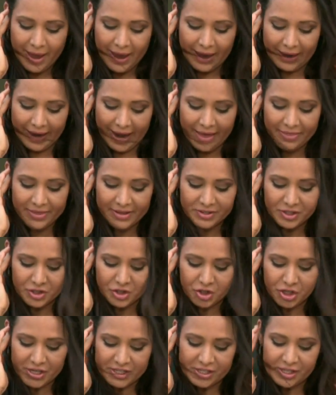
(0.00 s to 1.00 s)
Again, this
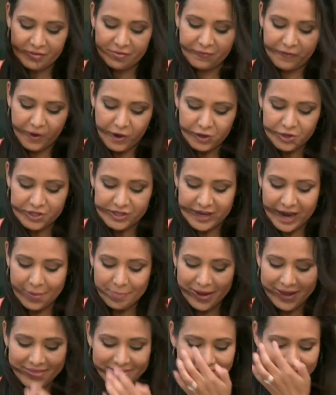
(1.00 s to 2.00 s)
is just the first
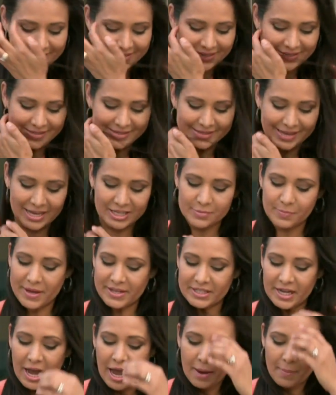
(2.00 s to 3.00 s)
step in this
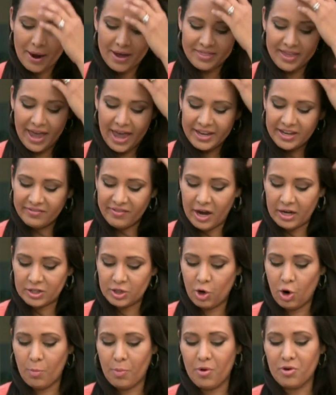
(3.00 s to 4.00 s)
assessment. By the end of
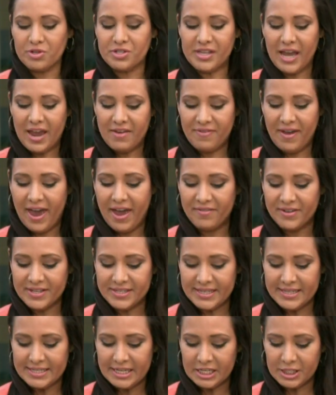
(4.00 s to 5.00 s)
October, Safe
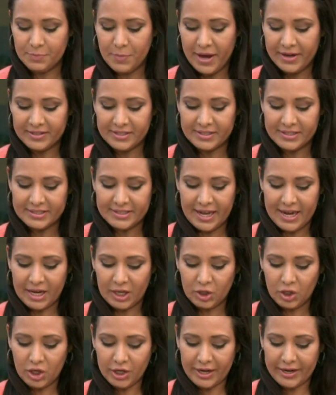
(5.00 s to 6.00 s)
Havens is expected to take
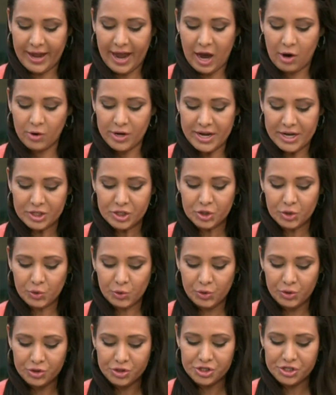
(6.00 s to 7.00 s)
a look at how each
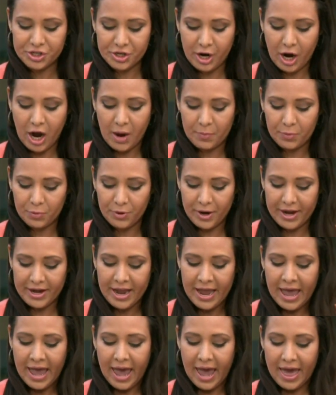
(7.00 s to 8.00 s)
school should operate,
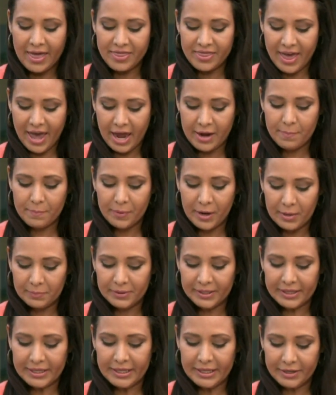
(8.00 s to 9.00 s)
and then
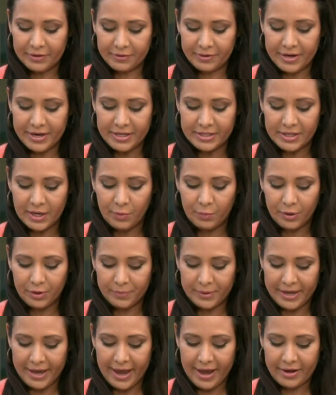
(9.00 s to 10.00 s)
public hearings will
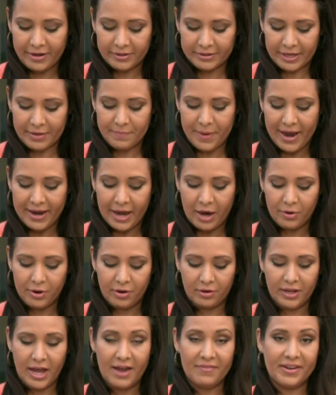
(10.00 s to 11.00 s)
be held. And back out
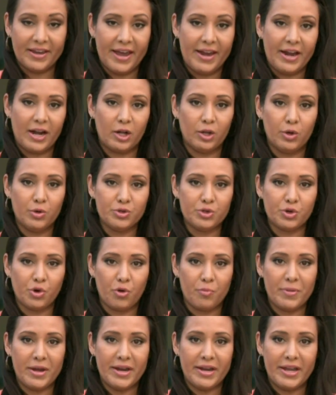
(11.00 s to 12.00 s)
here live again, a closed
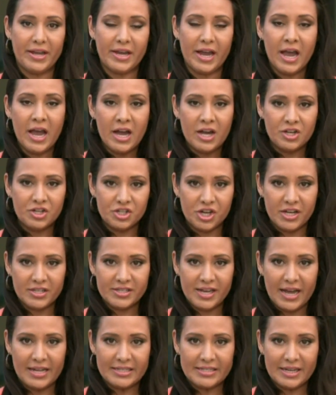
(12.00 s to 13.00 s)
door meeting
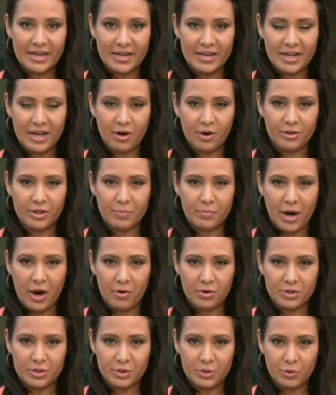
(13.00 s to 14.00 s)
just got done here at the
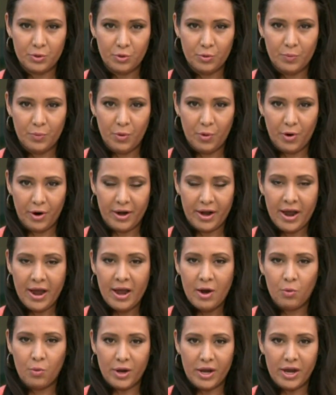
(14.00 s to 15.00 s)
Broward School Board.
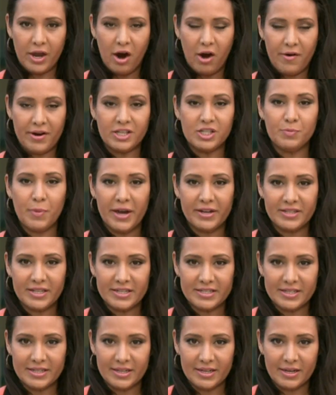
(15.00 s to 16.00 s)
We are
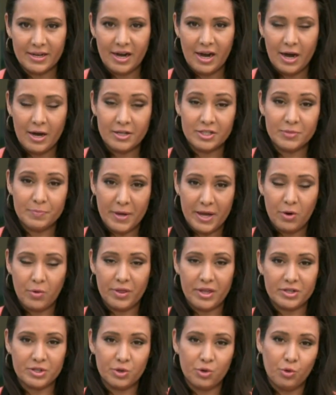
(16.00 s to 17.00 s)
expected to uh, speak
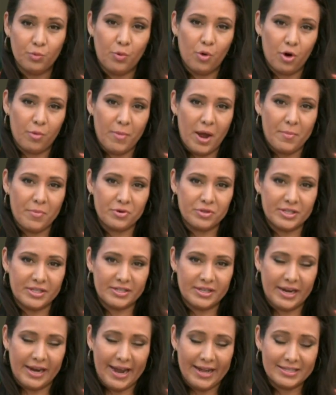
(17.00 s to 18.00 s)
with a school board member
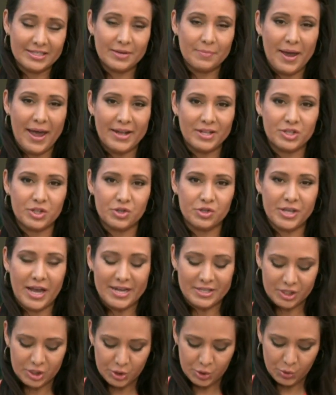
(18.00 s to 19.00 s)
to get some answers
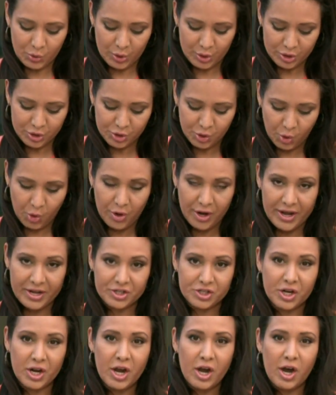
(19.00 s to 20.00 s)
as to the
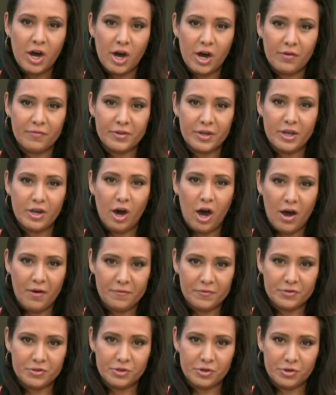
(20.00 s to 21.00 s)
shortage of the
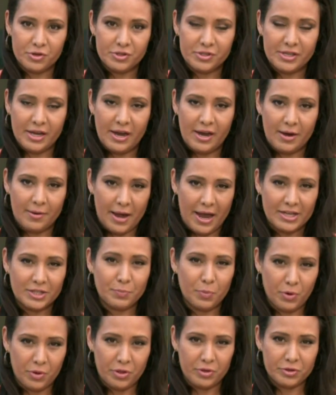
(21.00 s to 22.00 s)
officers uh, as
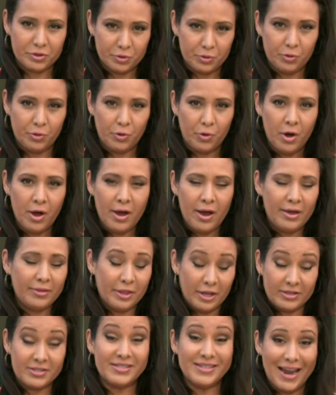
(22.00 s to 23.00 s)
per the school,
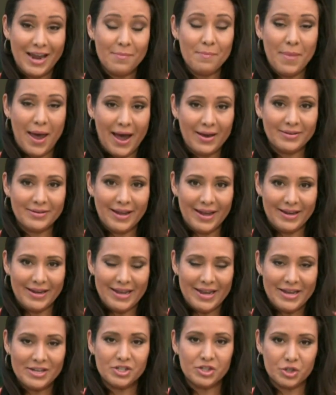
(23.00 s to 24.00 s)
the state mandate.
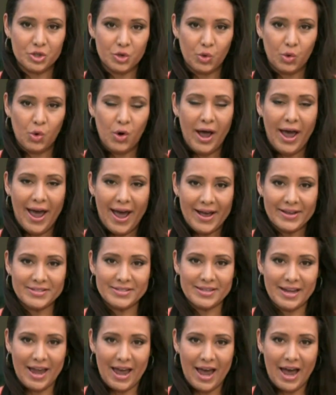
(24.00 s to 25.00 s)
Each school
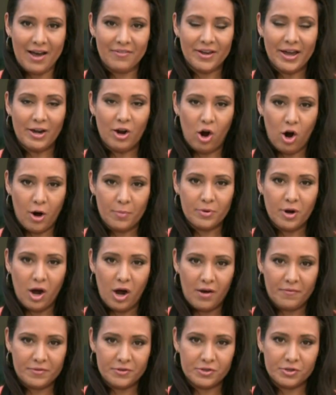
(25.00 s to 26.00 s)
has to have an armed
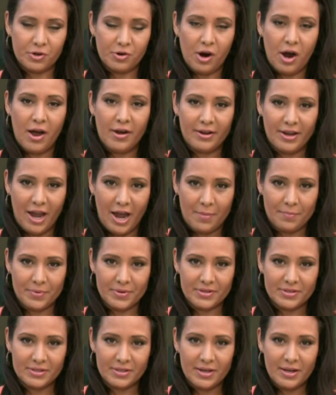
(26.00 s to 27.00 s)
officer on
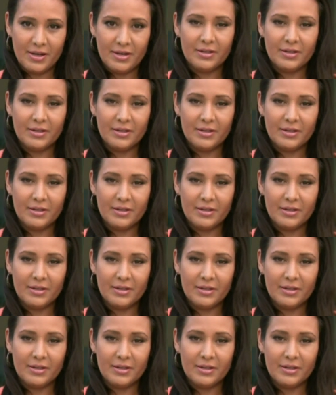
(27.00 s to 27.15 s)
campus.